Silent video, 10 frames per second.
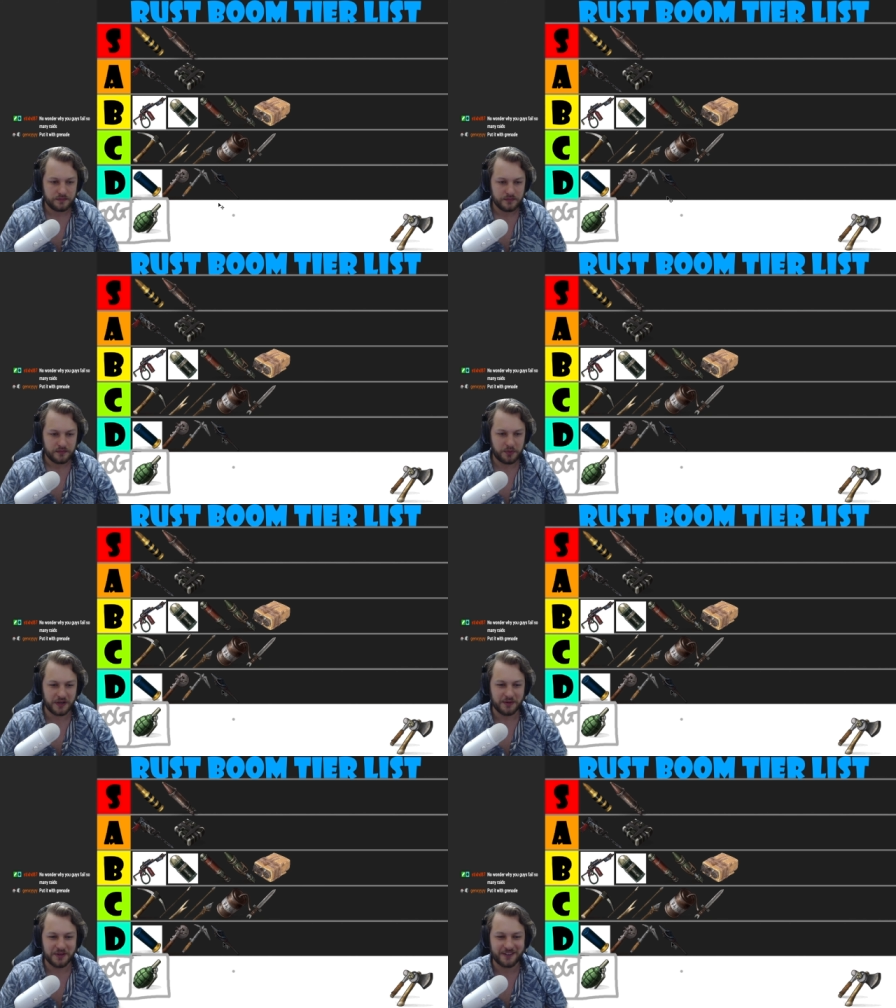Put
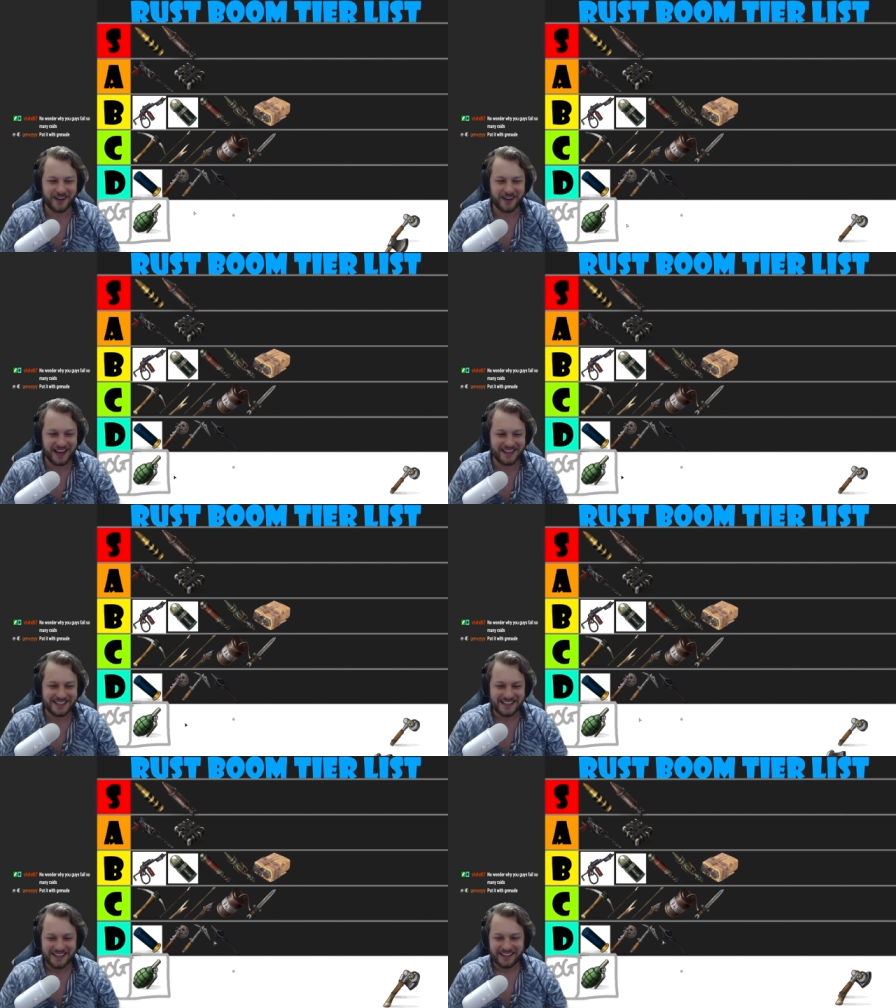it with grenade.
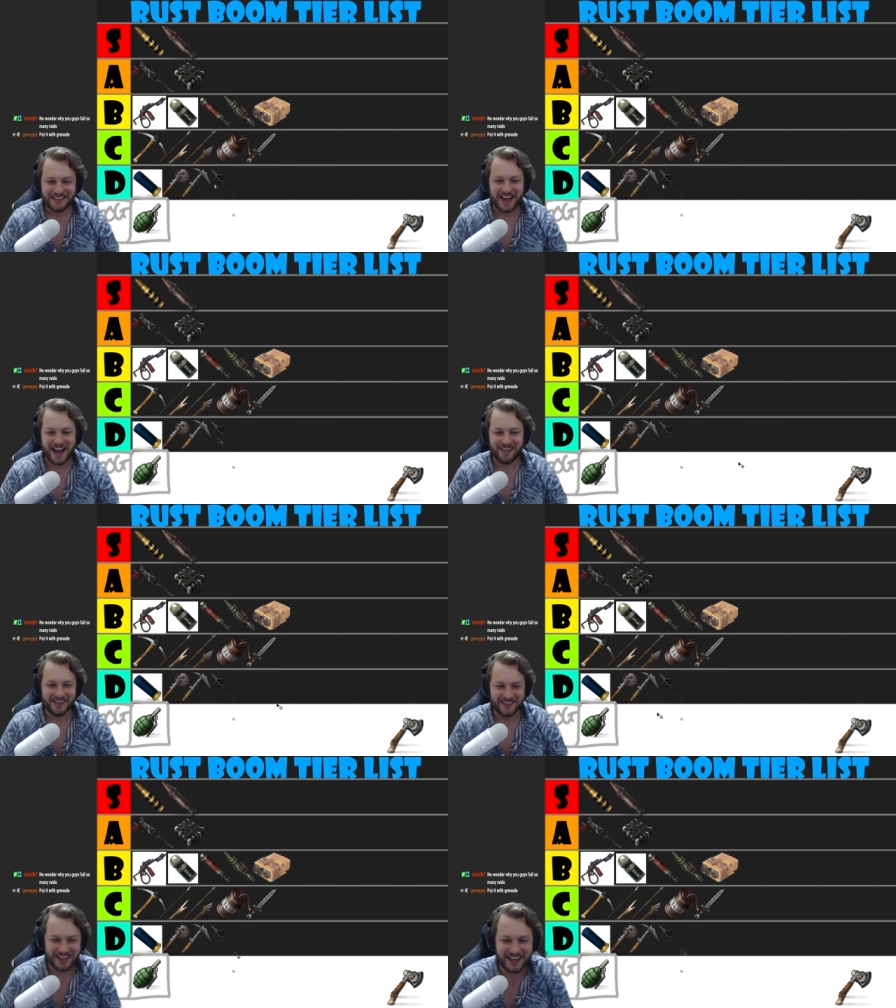Nah, we're
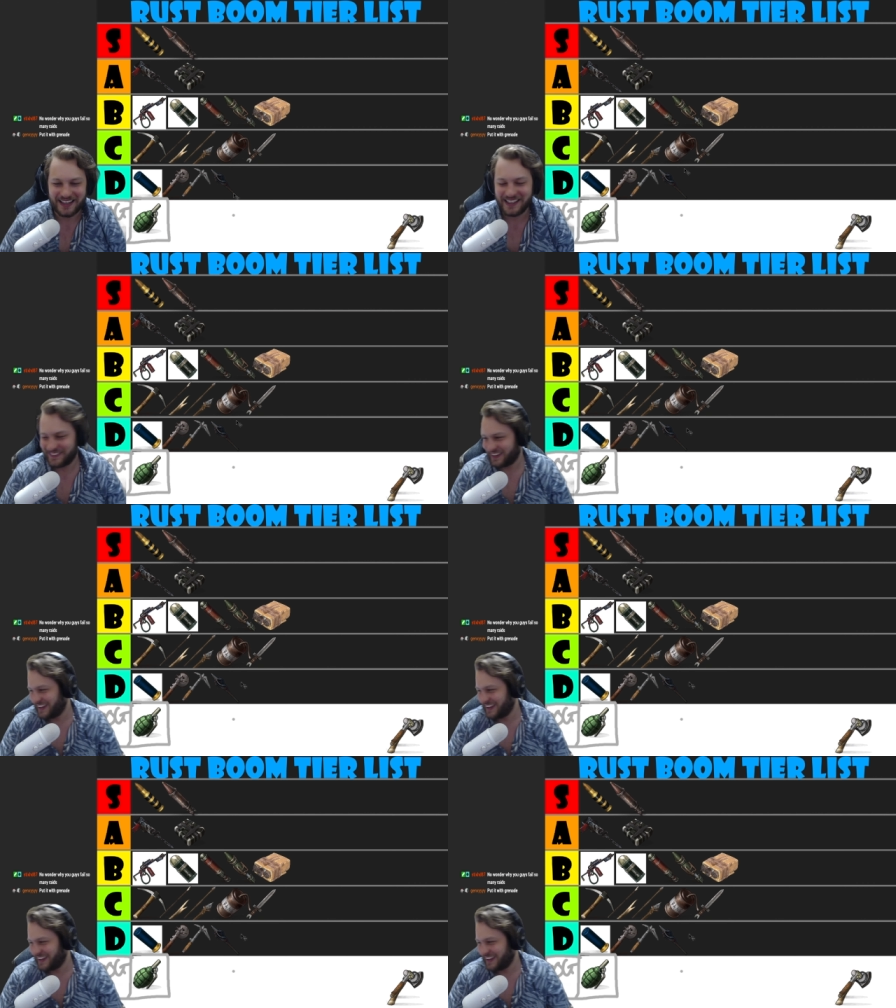going to leave it.